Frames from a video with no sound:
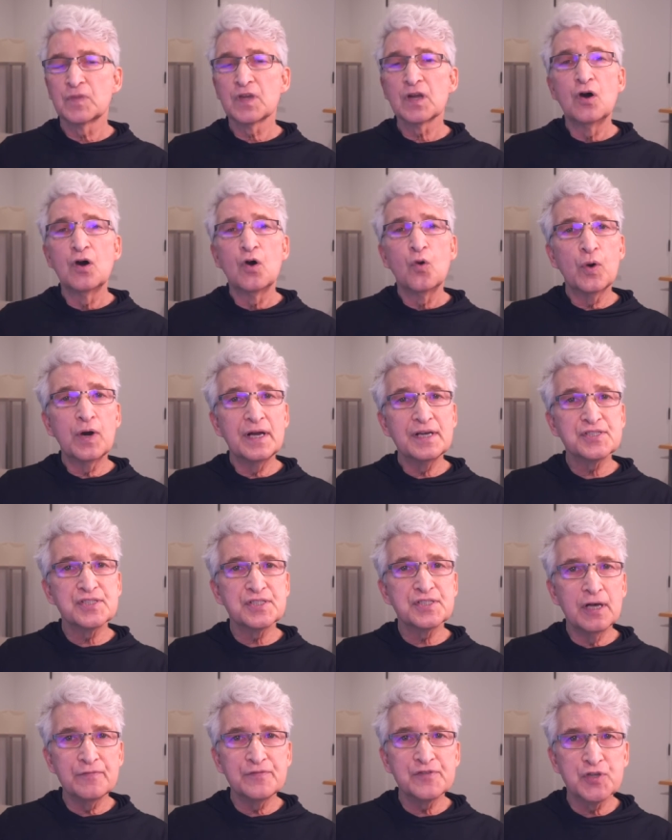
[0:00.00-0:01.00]
Whereas
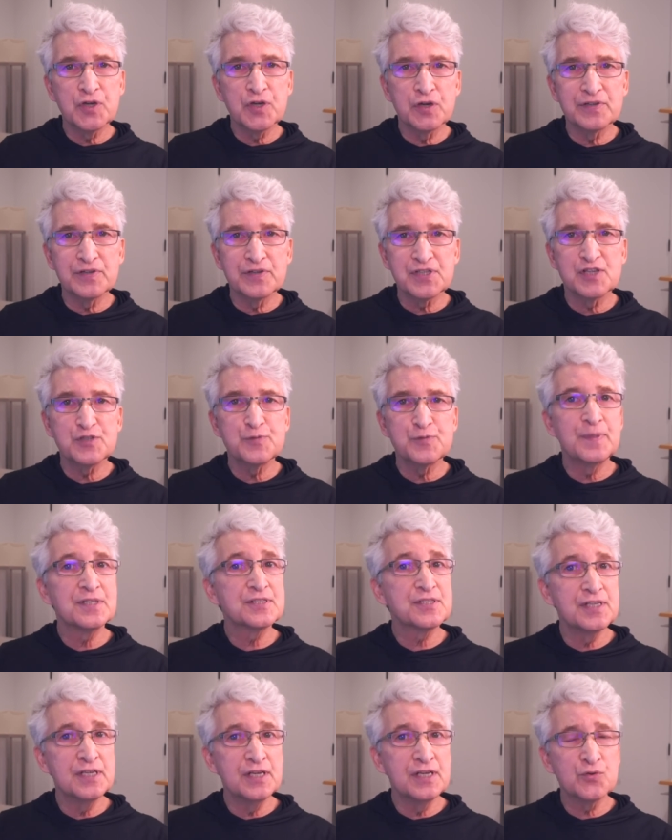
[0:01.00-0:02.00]
self-service has been
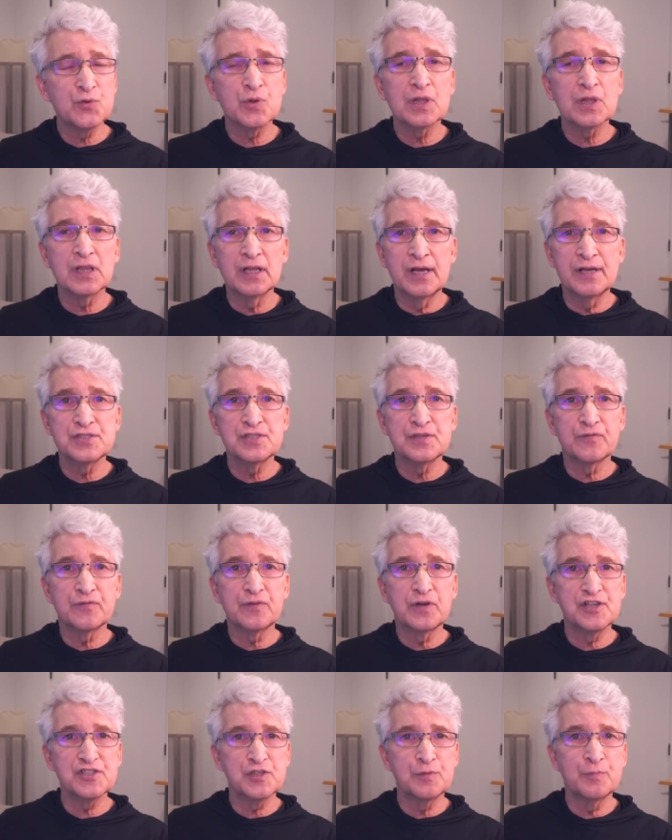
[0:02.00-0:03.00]
seen through the lens of
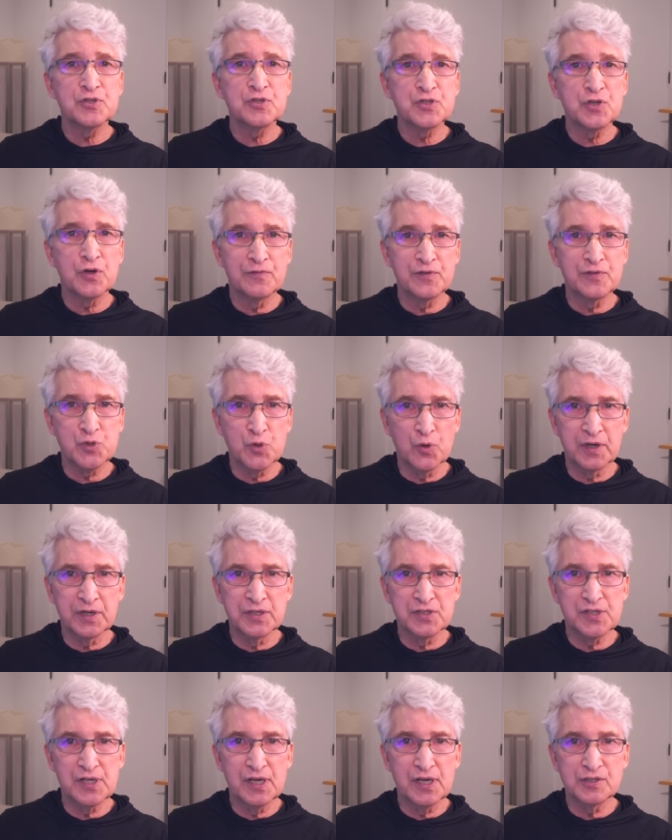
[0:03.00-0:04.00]
customer service
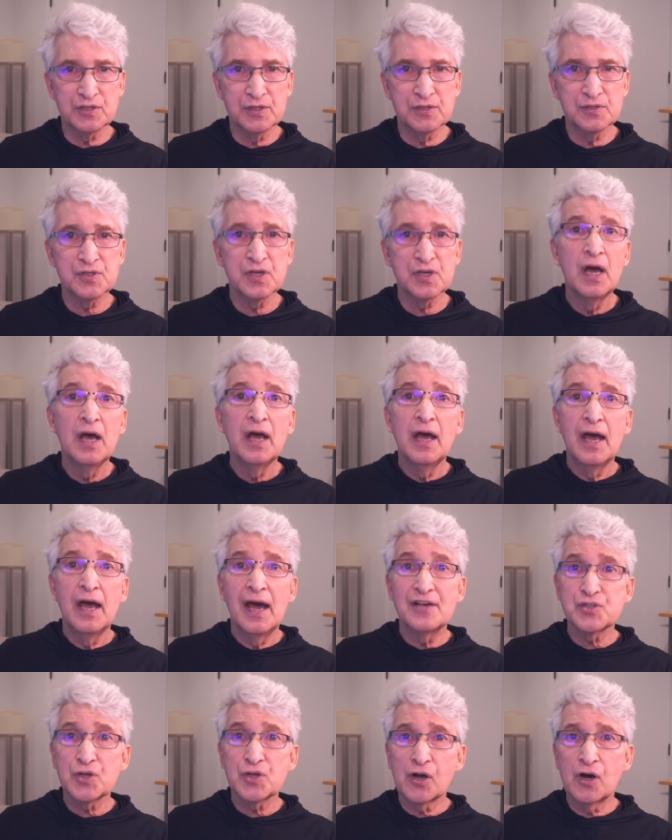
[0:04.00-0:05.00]
organizations
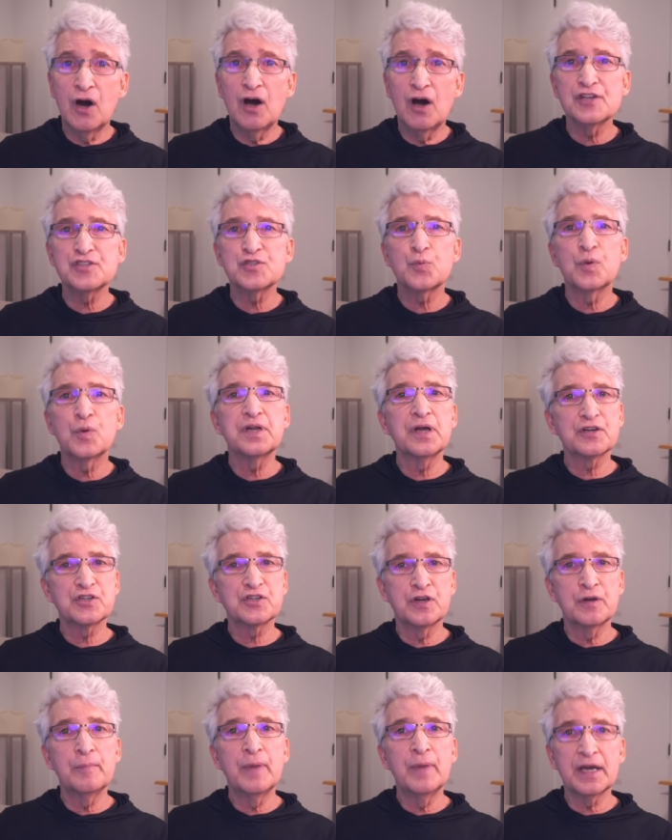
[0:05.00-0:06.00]
as a cost
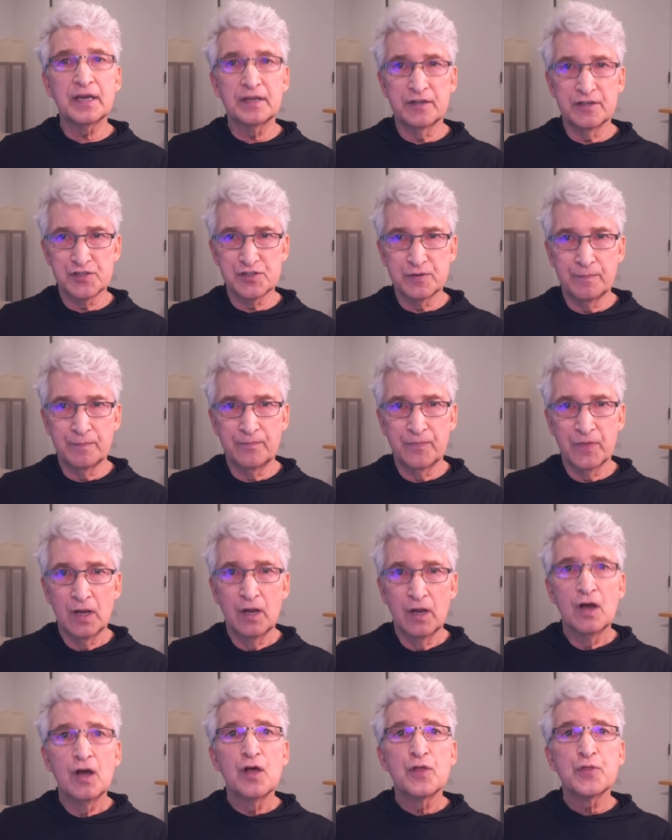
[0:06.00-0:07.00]
reduction mechanism,
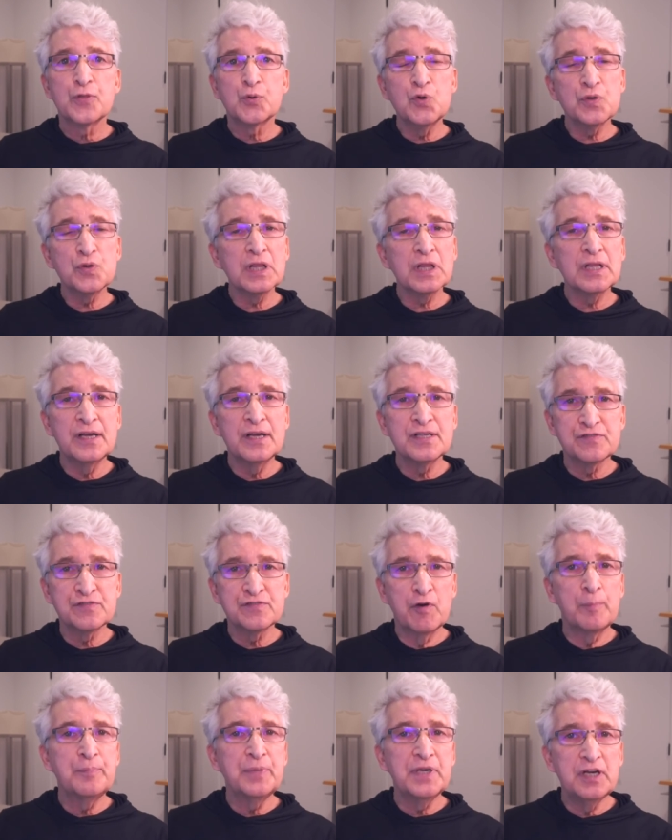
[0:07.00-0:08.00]
through the lens of
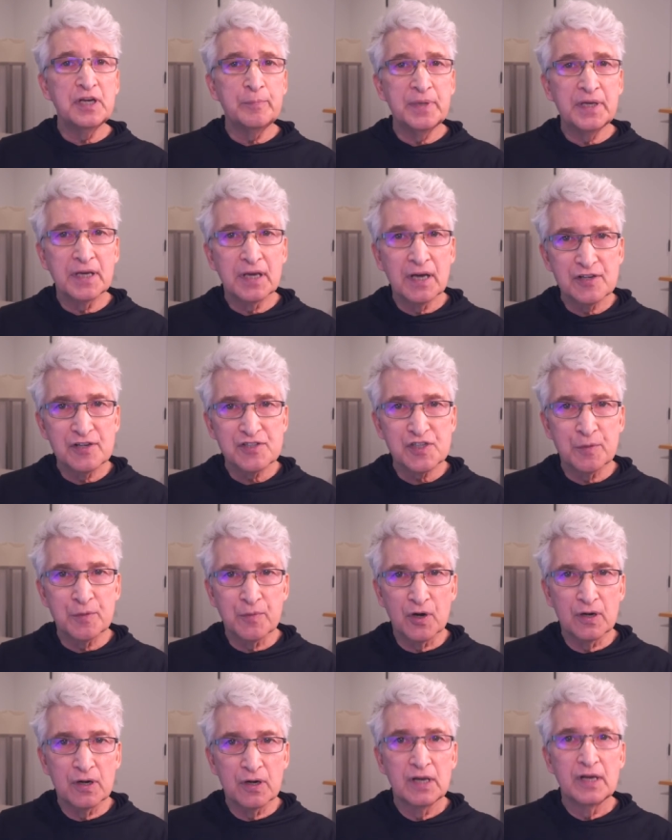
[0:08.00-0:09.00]
a B2B
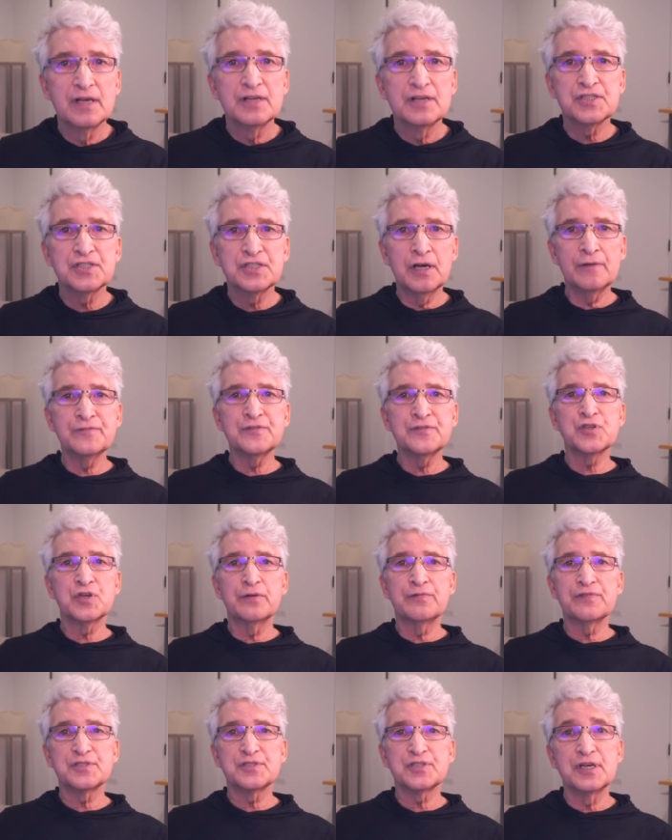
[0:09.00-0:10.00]
customer,
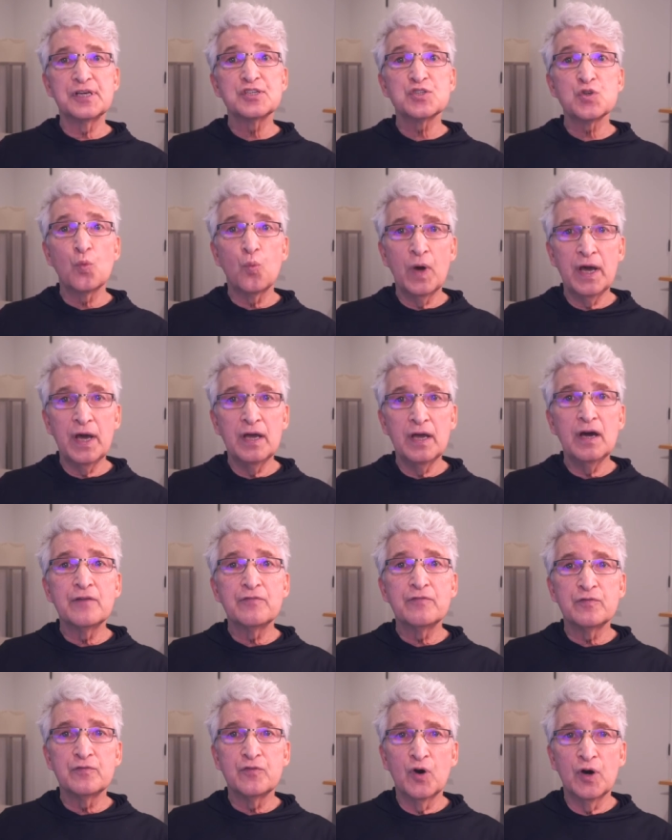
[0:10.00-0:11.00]
self-service is a way of
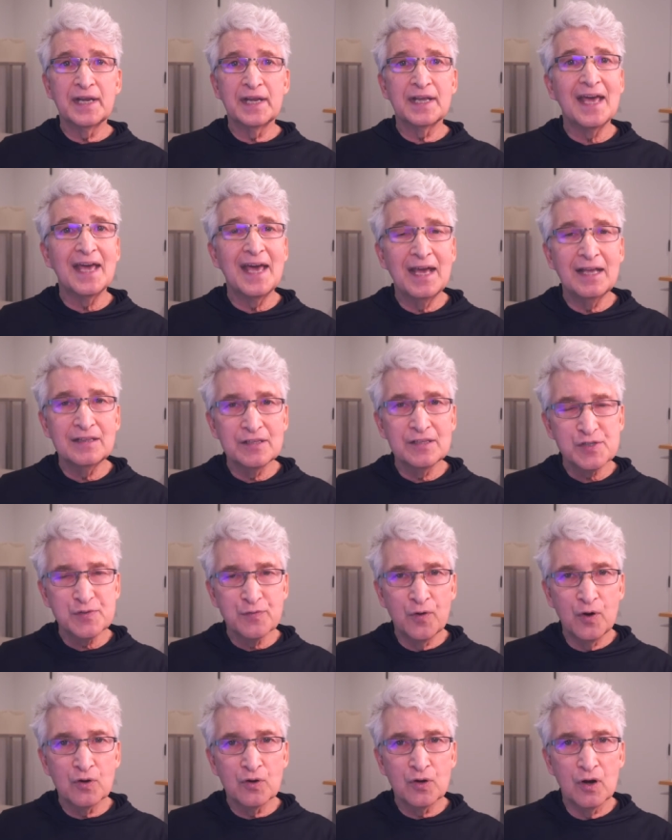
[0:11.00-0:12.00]
avoiding endless
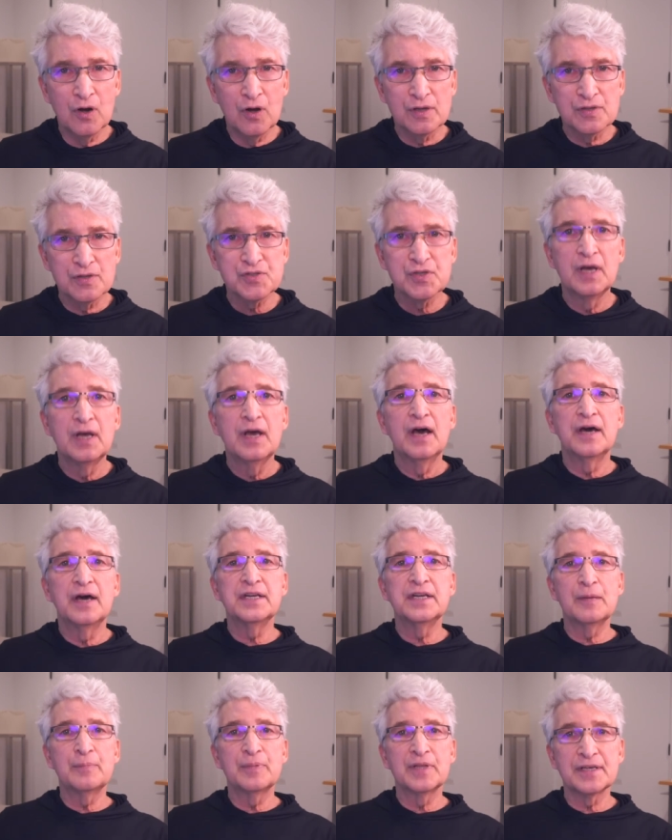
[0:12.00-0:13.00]
phone calls,
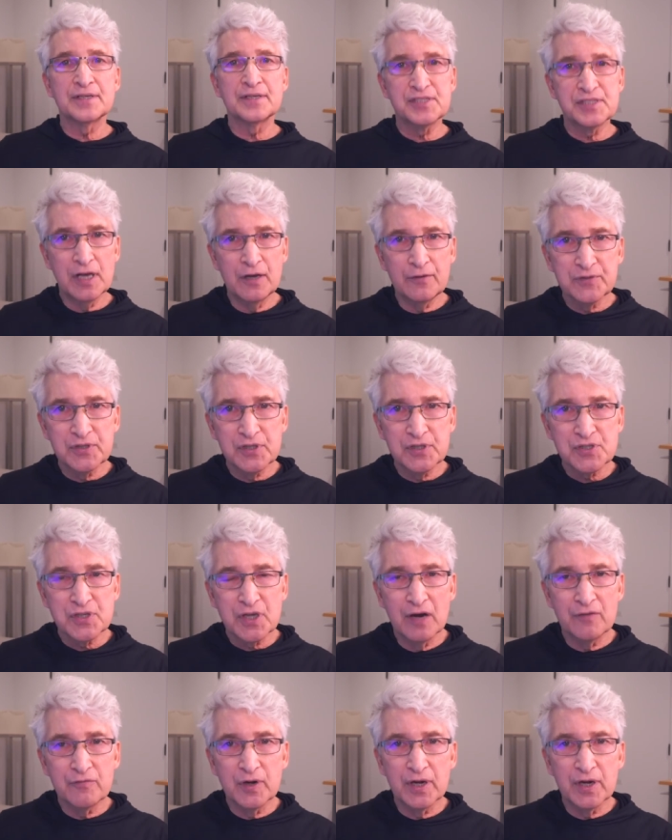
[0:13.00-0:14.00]
enabling
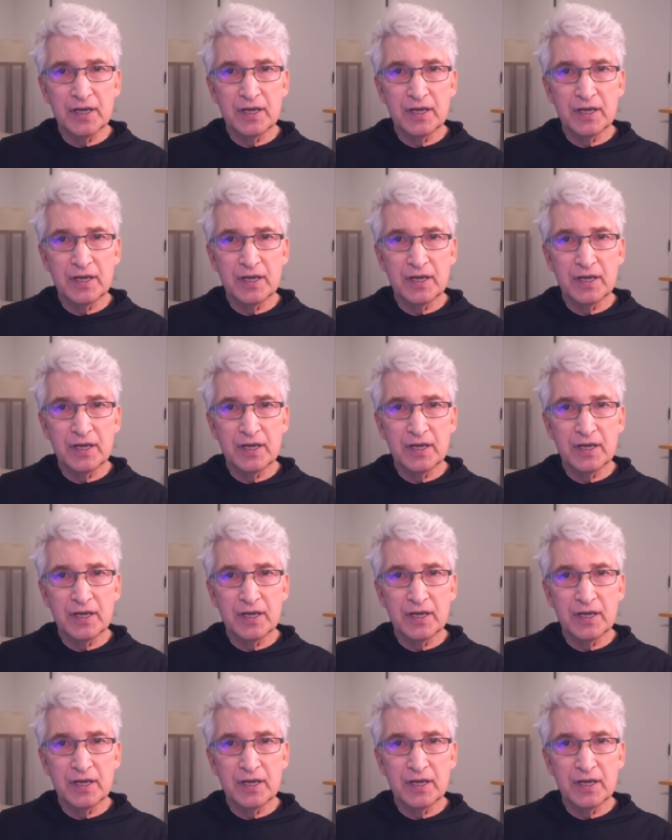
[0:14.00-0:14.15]
self-discovery,